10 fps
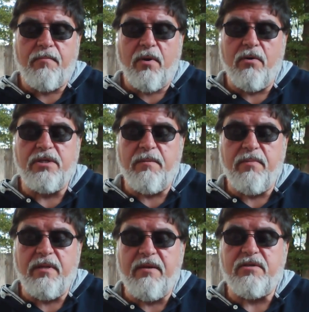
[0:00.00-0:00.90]
opposing
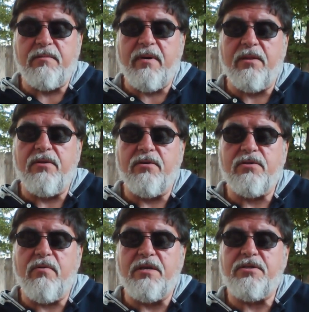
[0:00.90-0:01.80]
beliefs about
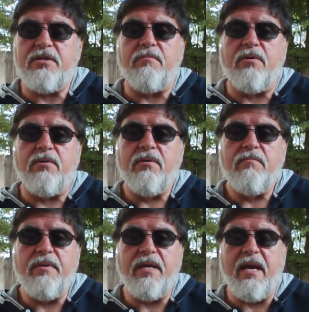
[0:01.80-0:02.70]
those questionable
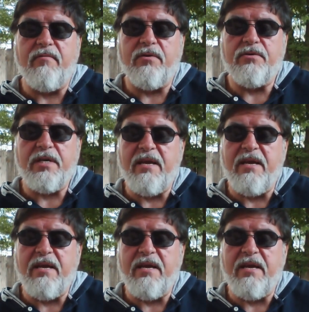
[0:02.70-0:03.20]
behaviors,